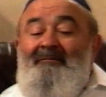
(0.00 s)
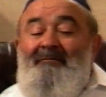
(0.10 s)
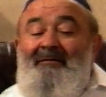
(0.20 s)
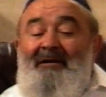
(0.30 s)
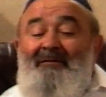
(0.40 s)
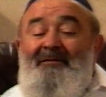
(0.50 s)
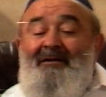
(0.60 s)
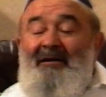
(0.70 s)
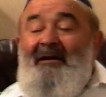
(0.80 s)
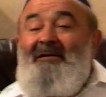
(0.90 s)
left the
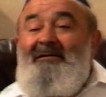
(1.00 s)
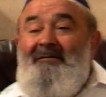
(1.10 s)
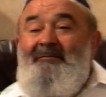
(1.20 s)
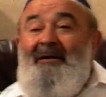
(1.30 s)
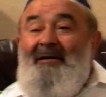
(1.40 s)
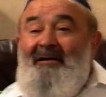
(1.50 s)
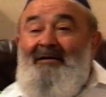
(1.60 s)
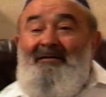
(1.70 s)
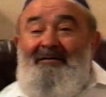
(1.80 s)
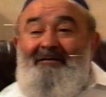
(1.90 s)
class in my
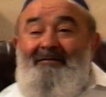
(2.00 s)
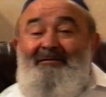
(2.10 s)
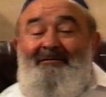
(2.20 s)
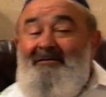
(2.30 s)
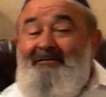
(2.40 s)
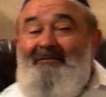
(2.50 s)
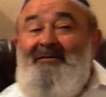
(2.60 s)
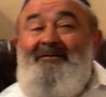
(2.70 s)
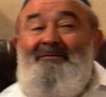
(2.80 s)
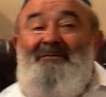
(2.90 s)
hand, which was
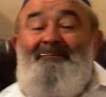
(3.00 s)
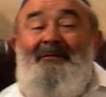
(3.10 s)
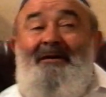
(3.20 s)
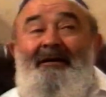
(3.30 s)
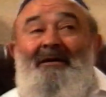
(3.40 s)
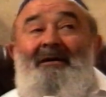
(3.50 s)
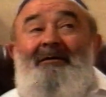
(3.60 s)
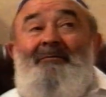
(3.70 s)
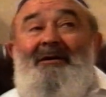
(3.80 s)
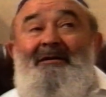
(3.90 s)
wonderful.
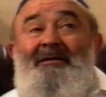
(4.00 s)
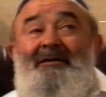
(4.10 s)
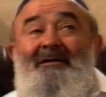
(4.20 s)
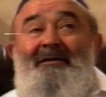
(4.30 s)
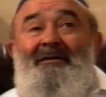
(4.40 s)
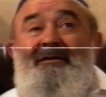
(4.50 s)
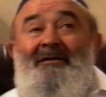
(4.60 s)
But he